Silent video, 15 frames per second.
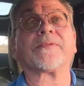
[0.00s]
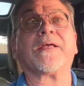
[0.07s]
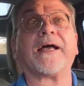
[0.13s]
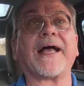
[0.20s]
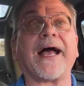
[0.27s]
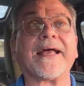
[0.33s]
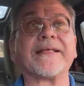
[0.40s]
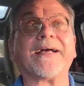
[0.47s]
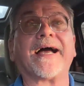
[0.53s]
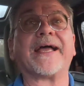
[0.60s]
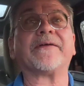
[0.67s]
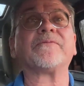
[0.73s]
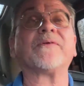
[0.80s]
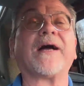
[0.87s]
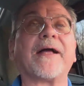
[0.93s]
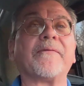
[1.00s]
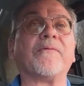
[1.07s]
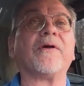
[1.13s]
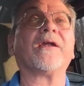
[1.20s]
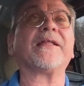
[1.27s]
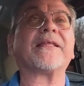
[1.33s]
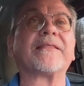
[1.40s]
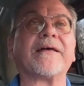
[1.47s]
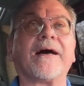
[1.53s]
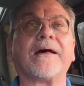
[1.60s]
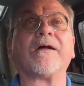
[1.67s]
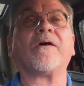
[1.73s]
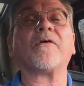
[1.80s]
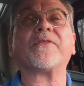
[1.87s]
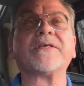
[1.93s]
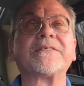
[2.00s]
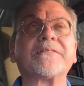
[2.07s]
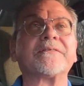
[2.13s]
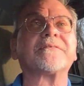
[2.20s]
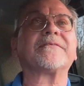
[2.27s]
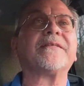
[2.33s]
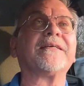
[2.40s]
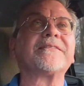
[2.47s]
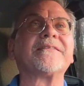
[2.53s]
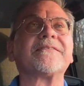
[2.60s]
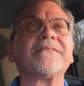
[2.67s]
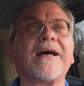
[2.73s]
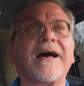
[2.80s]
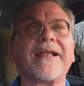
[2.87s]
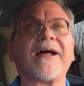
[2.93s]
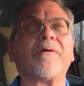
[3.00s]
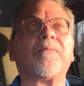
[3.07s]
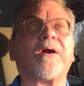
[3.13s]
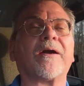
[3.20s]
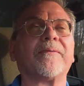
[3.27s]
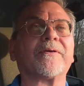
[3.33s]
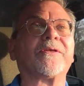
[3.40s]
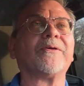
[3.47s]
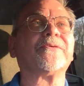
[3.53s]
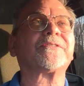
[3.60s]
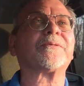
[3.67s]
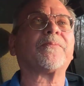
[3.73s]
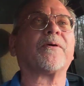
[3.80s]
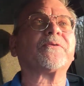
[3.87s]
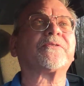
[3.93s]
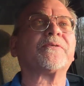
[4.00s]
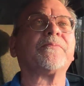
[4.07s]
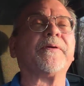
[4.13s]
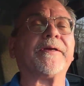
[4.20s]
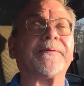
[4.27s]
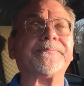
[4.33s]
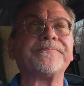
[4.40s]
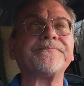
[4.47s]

I, I, I really thought, oh, this is this is not how barbecue is supposed to be.